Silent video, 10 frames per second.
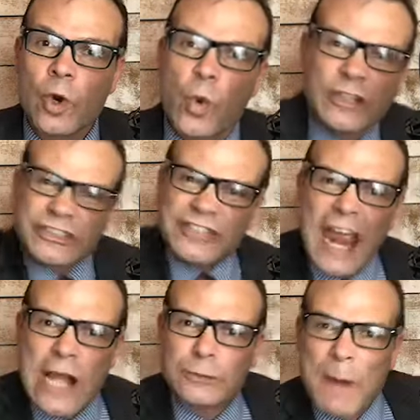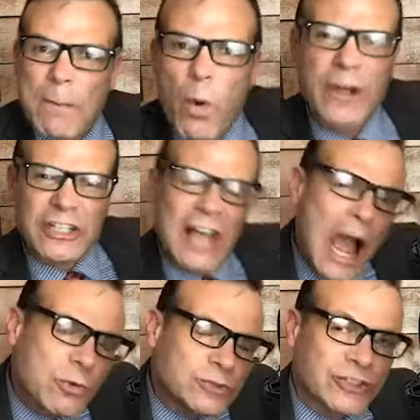We're salespeople. We're
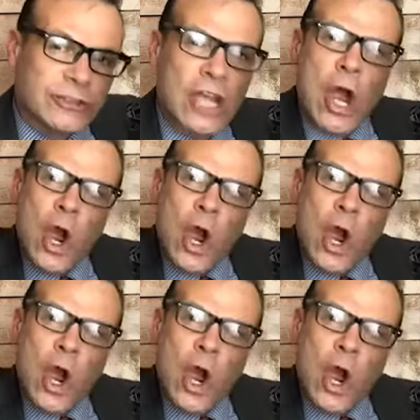closers.